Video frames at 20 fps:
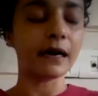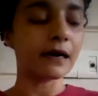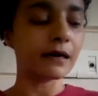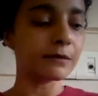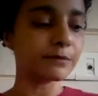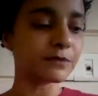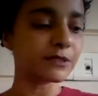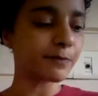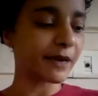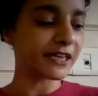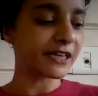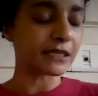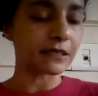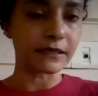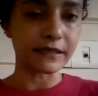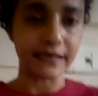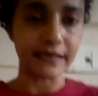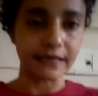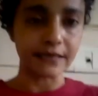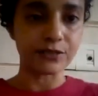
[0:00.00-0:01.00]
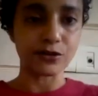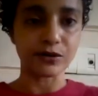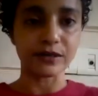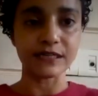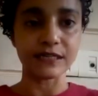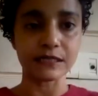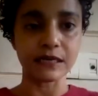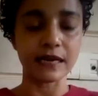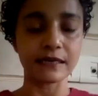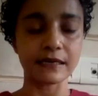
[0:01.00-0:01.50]
special needs or
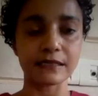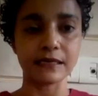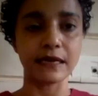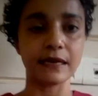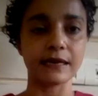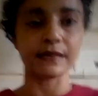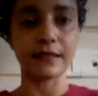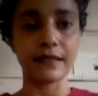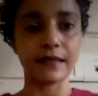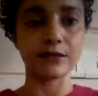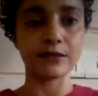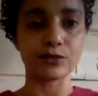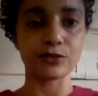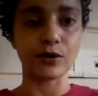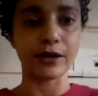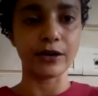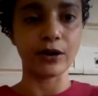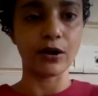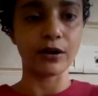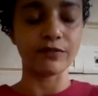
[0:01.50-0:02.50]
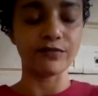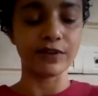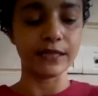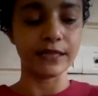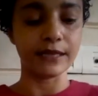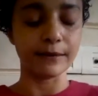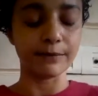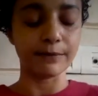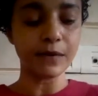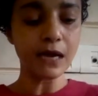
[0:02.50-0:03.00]
dyslexia and things going on with
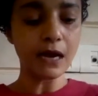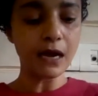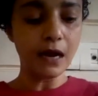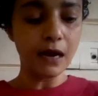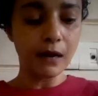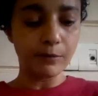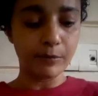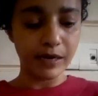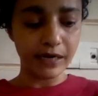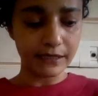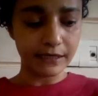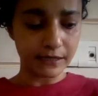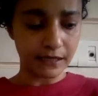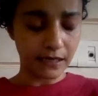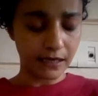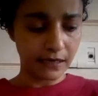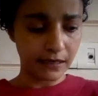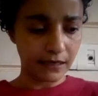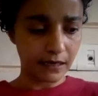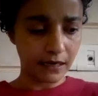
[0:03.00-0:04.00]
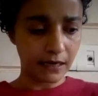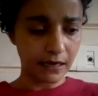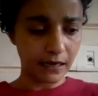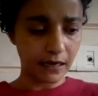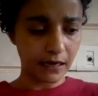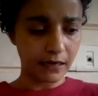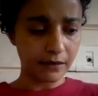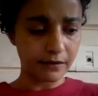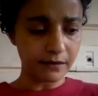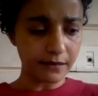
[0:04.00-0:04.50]
him. But
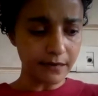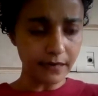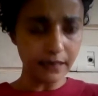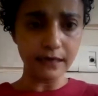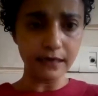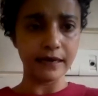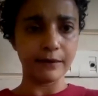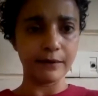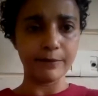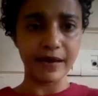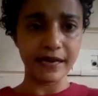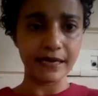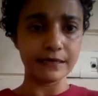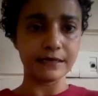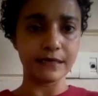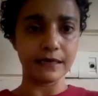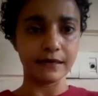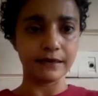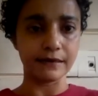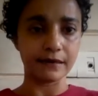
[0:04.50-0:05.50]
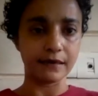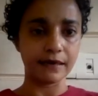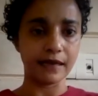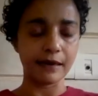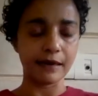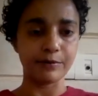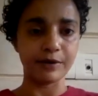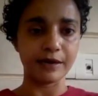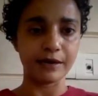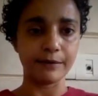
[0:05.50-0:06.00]
a really amazing
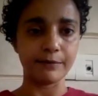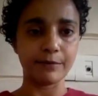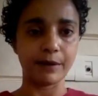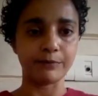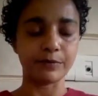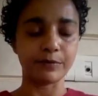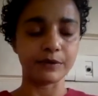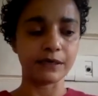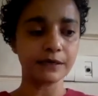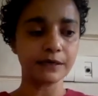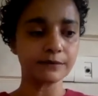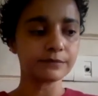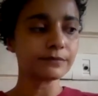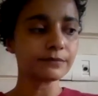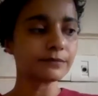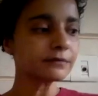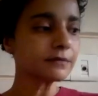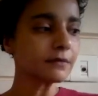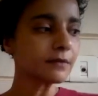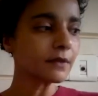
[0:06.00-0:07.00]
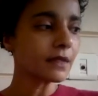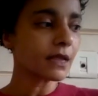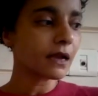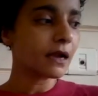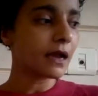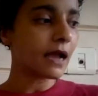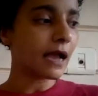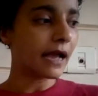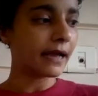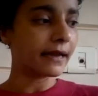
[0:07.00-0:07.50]
library member.
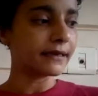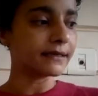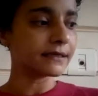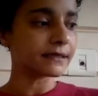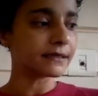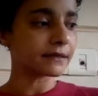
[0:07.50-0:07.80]
And